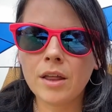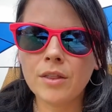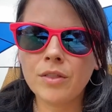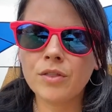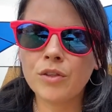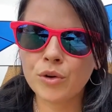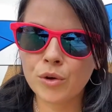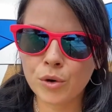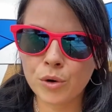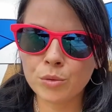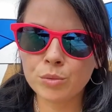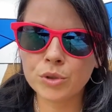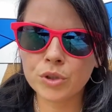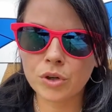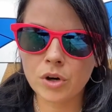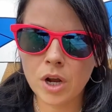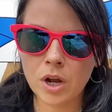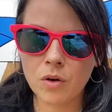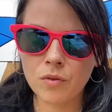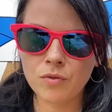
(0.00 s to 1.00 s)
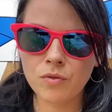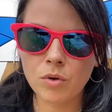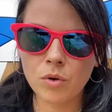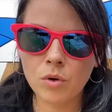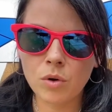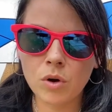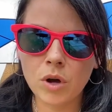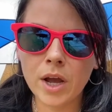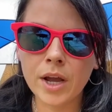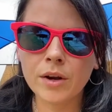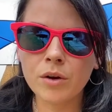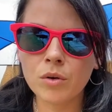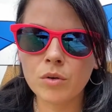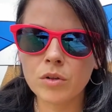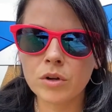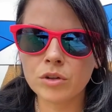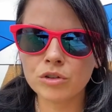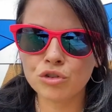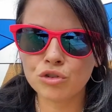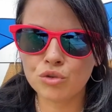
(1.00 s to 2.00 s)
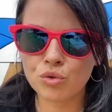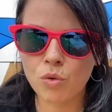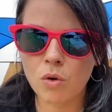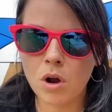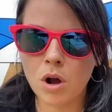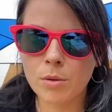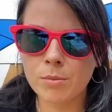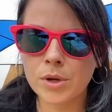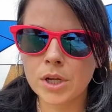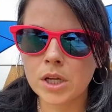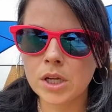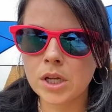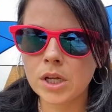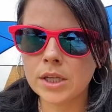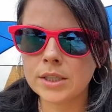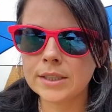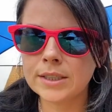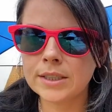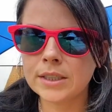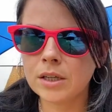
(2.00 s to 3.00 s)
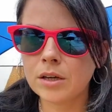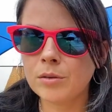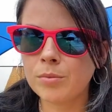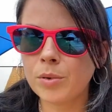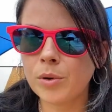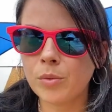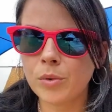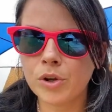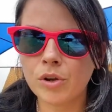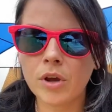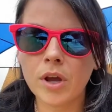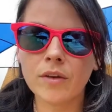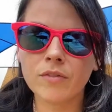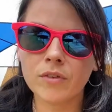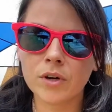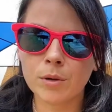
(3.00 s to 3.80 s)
the groups are helpful. I know there's drama and stuff, but when you have an